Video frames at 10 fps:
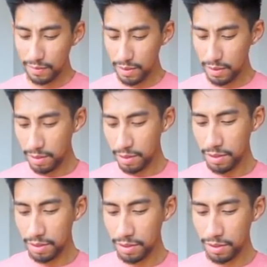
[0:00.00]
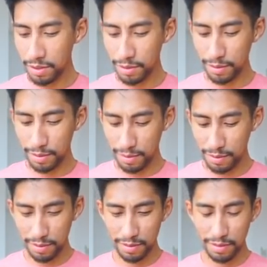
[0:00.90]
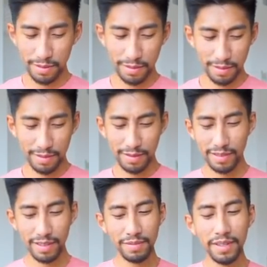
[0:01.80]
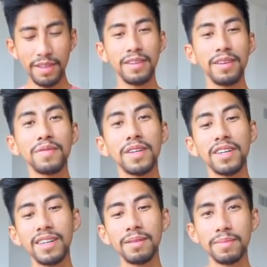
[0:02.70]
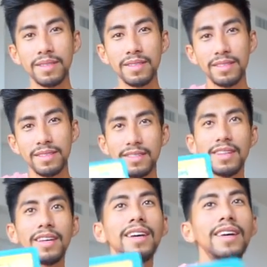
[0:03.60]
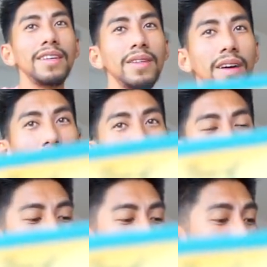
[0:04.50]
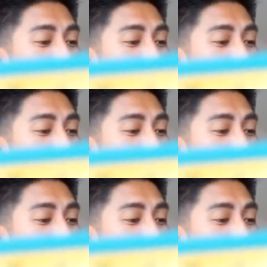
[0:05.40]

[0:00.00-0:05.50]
Ew! Number Three of Cups. You, I feel here you